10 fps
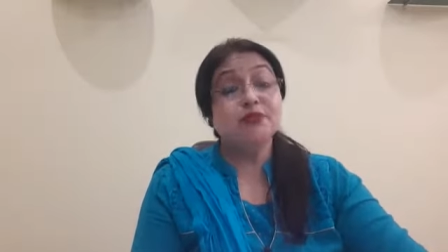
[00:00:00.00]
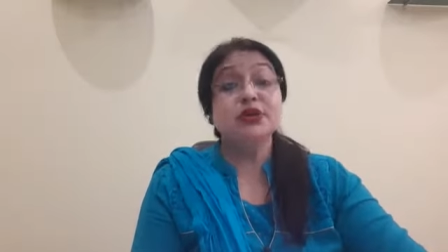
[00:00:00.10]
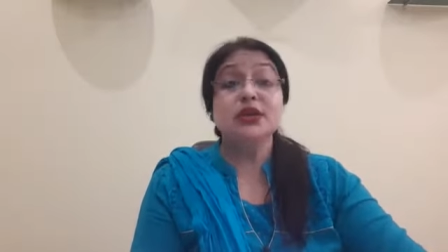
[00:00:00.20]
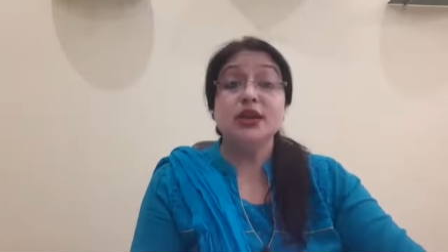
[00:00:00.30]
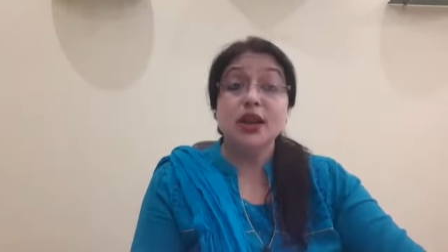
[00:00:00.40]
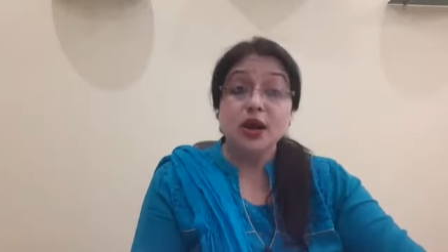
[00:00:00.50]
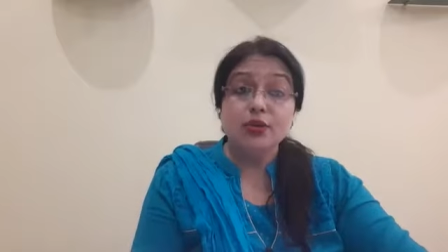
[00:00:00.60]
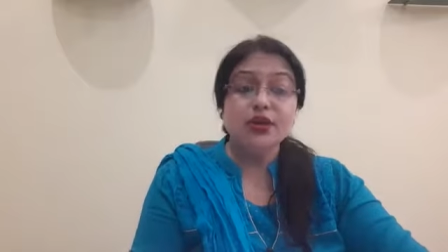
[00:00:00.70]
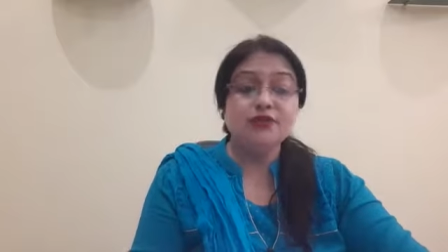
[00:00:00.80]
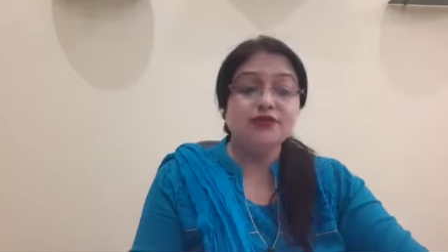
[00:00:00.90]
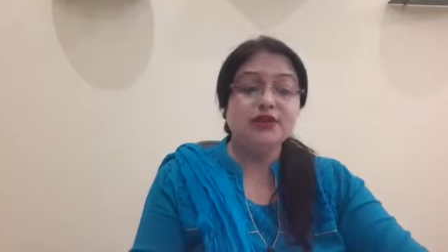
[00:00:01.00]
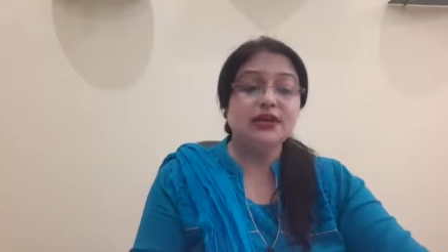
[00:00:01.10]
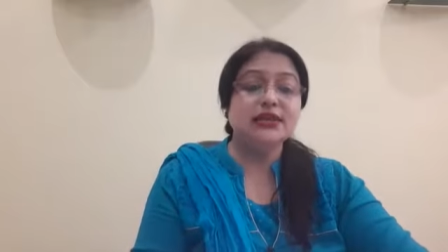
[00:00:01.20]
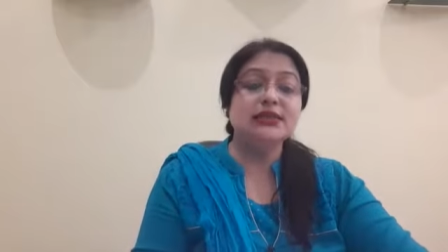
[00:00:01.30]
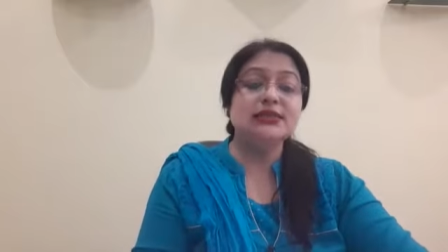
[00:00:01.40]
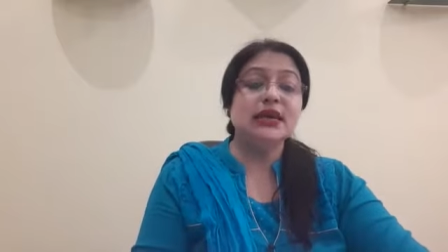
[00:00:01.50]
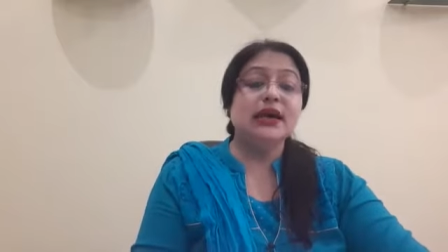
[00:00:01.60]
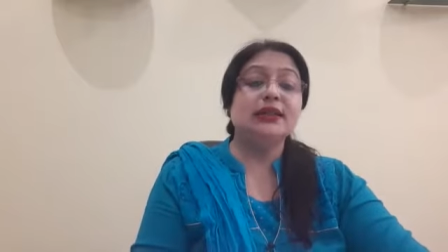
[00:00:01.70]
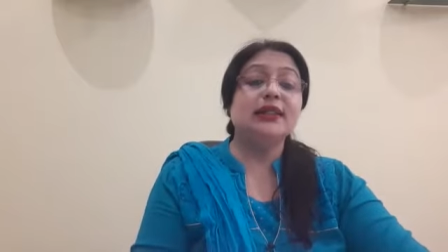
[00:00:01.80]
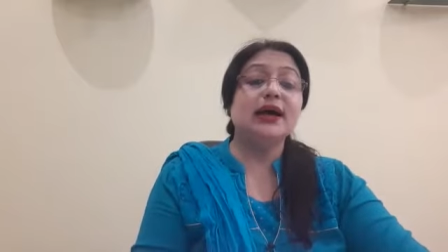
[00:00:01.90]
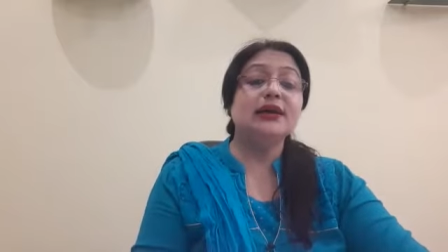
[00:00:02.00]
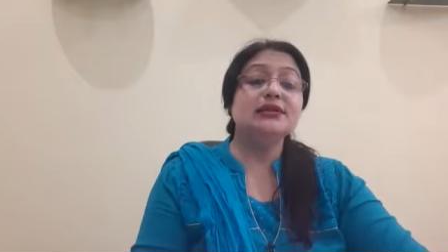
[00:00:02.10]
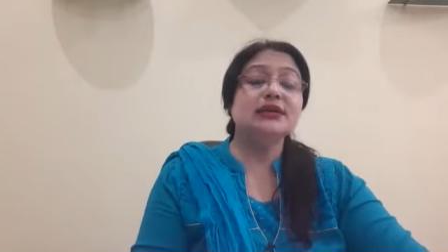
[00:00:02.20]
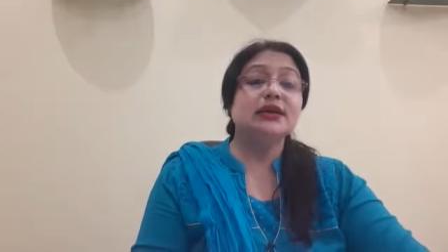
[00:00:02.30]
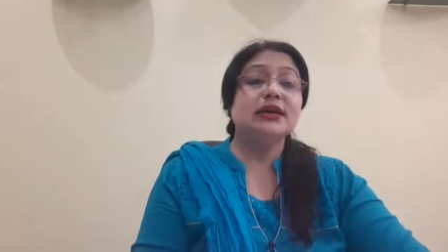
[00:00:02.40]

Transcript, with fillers: but now he feels that